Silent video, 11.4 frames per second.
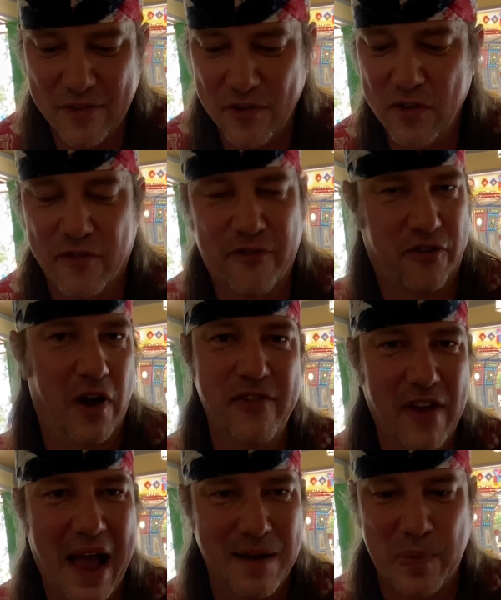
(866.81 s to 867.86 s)
use fresh
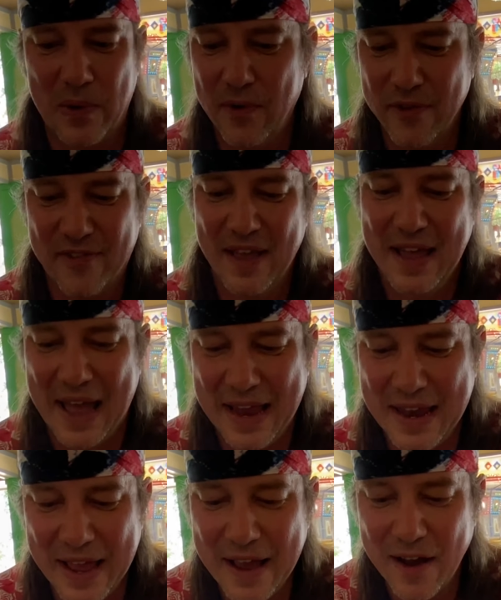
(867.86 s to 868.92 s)
apples, and
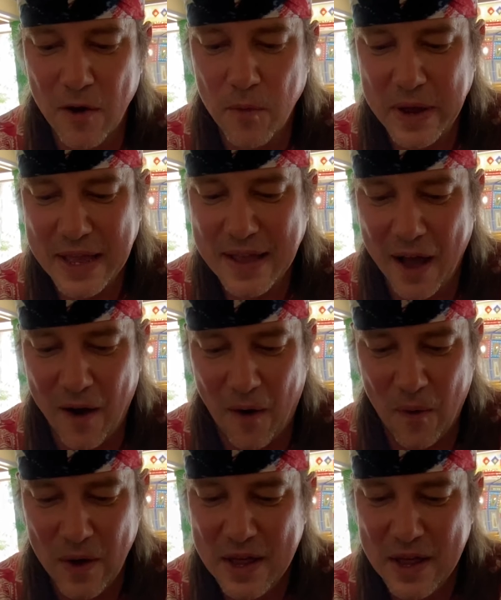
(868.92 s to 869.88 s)
here we go.